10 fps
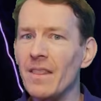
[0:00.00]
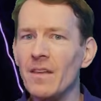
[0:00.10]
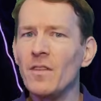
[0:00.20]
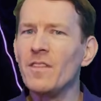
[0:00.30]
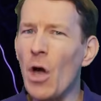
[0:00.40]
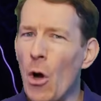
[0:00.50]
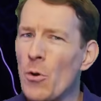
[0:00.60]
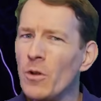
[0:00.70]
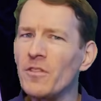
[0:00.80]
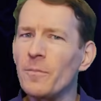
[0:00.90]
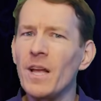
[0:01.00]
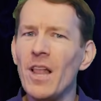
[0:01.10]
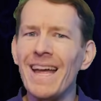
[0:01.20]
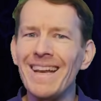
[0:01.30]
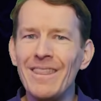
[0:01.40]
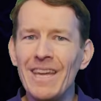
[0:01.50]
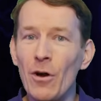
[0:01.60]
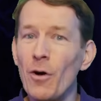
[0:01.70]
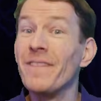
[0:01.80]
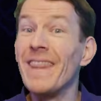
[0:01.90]
this is the only spell I can think
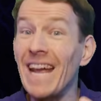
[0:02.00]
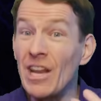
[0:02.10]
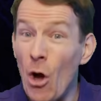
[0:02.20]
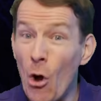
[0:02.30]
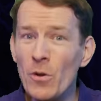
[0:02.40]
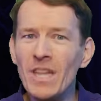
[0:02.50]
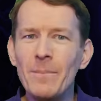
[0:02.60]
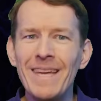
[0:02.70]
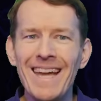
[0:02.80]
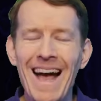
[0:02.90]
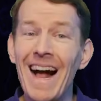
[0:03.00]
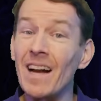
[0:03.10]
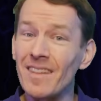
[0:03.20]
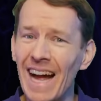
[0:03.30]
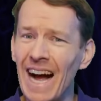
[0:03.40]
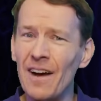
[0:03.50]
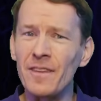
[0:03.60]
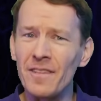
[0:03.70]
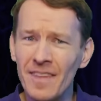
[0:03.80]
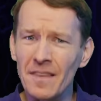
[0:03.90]
of that can only be cast
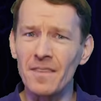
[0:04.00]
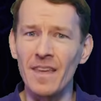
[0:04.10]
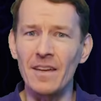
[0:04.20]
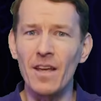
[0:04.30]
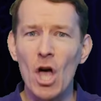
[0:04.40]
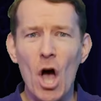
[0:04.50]
after sunset.